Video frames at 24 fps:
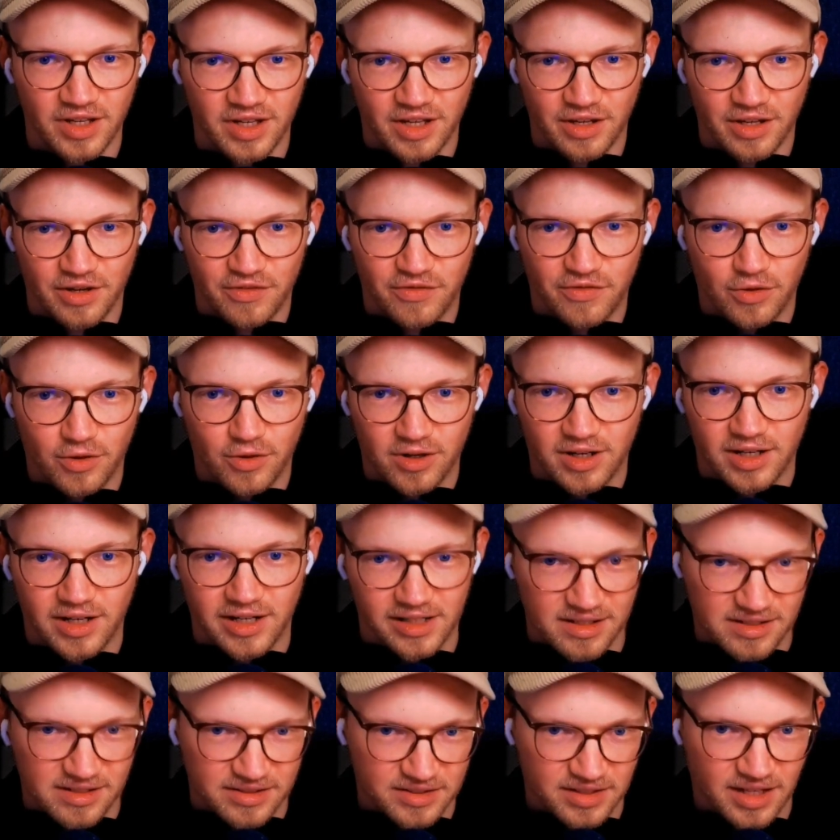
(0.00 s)
for
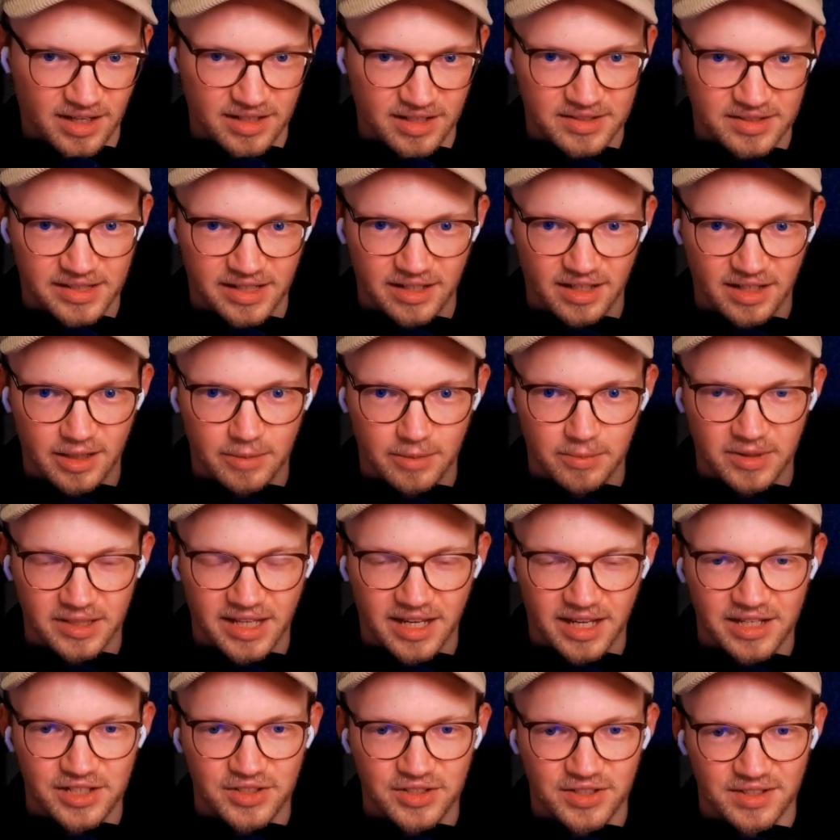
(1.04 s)
high scale
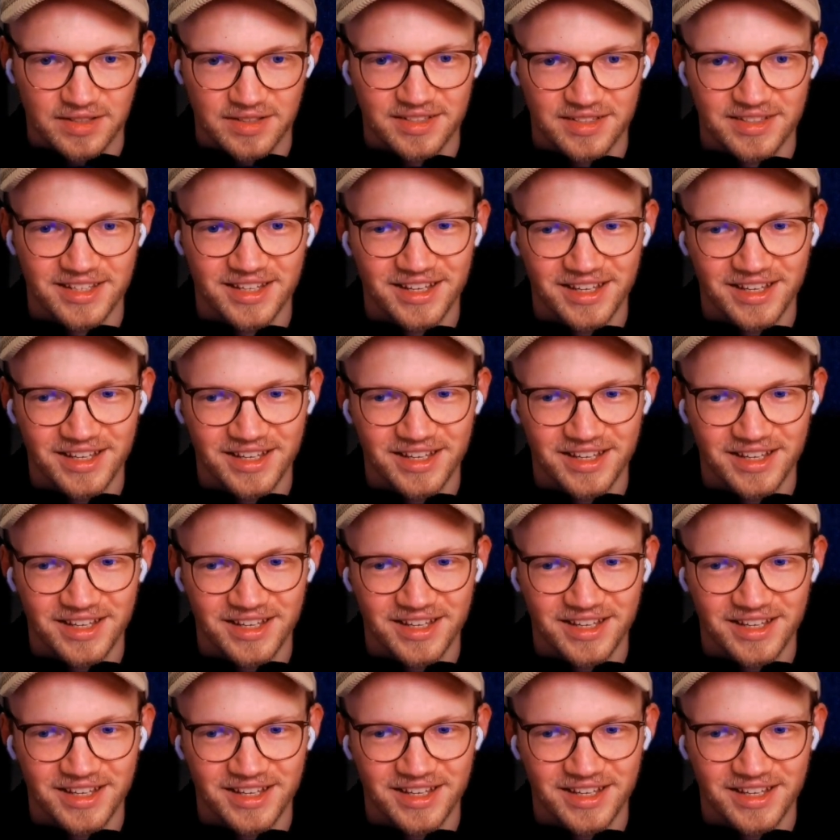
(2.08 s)
applications.